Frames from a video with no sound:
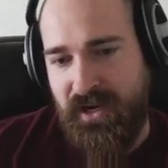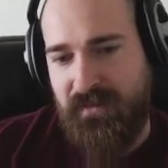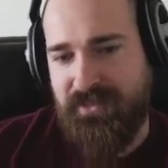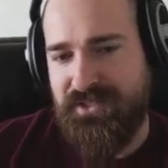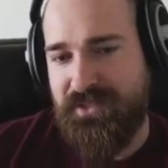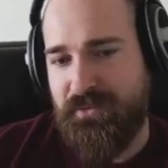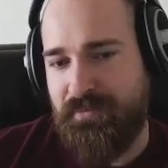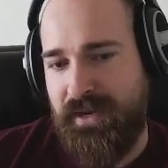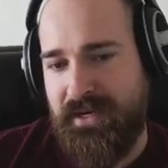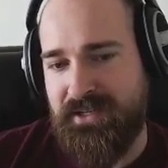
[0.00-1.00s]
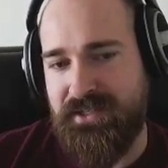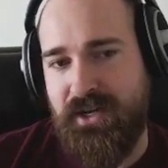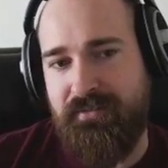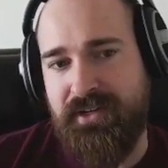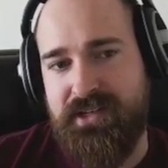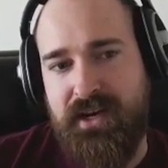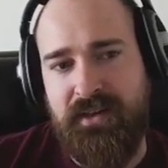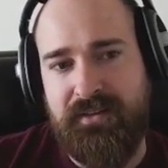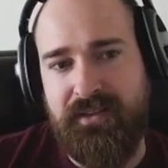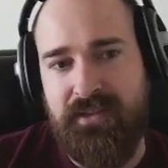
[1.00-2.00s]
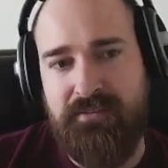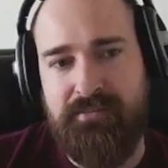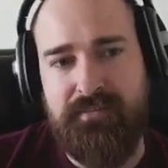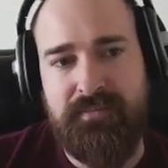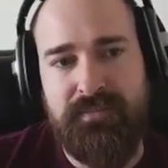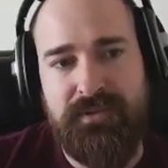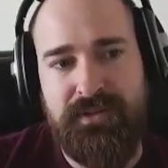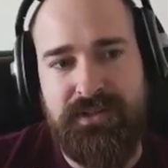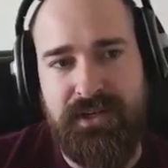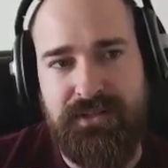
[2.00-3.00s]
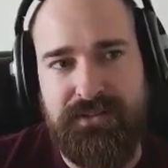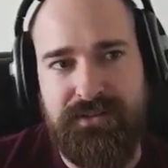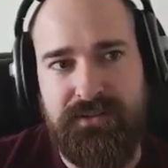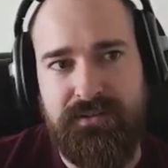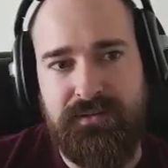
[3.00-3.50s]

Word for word: I'm just gonna stick with pancakes and coffee because I kind of like the theme. It's nice.